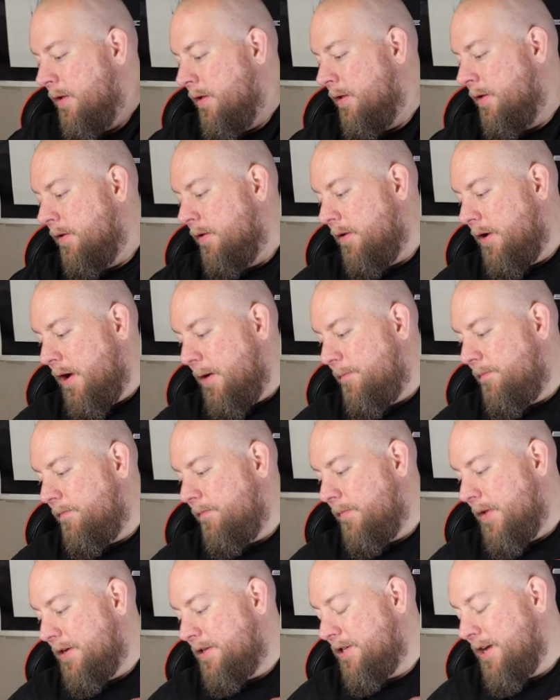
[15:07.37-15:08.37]
Oh,
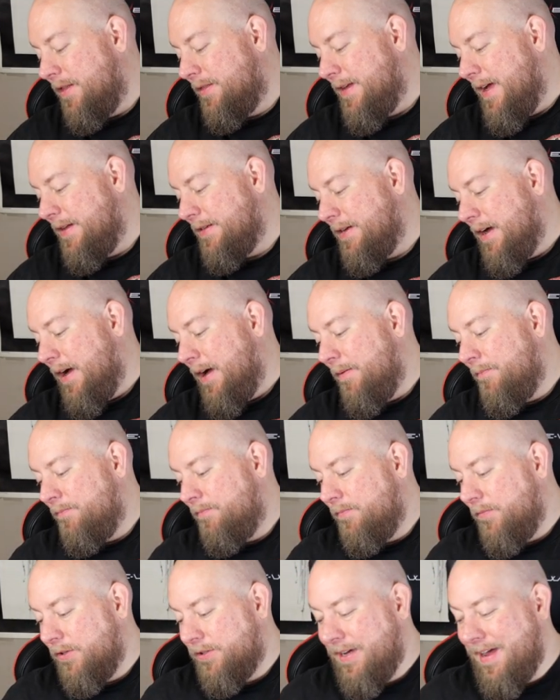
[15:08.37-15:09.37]
it's shut that time.
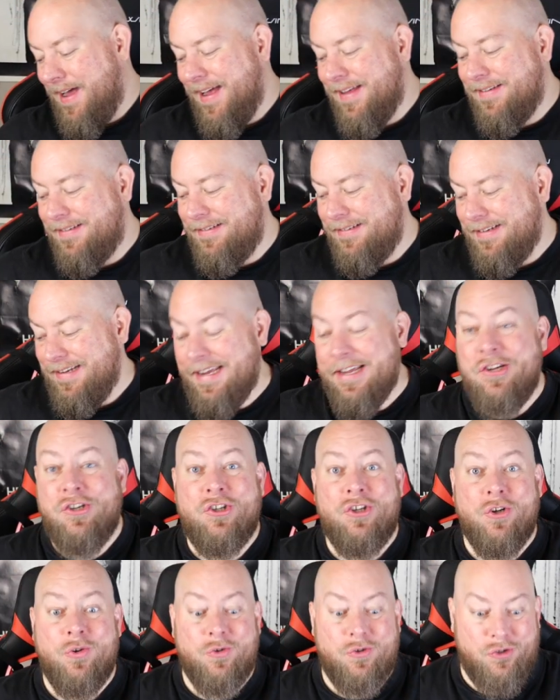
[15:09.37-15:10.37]
Looks like it has
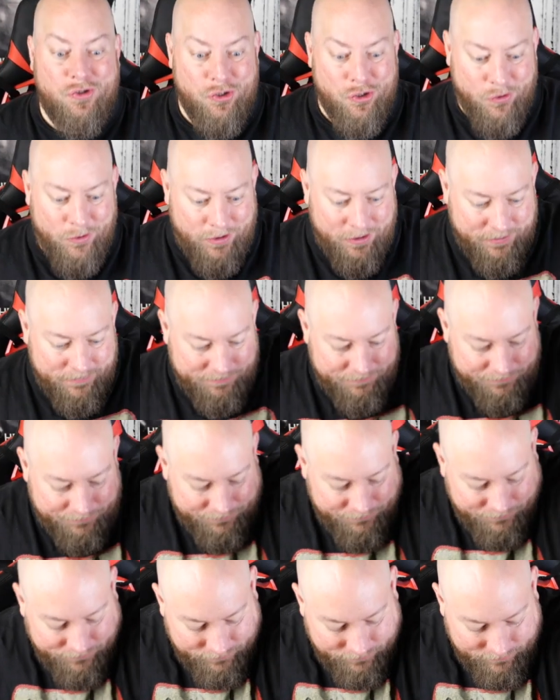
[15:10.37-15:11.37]
issues to it.
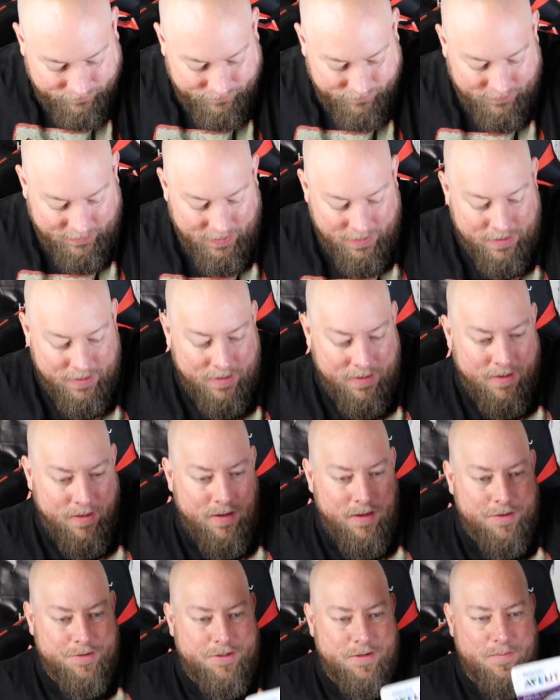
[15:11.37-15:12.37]

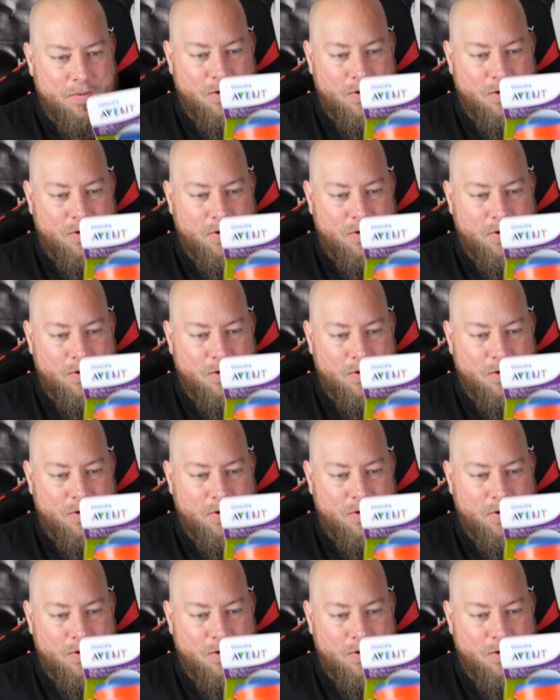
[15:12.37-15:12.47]
Some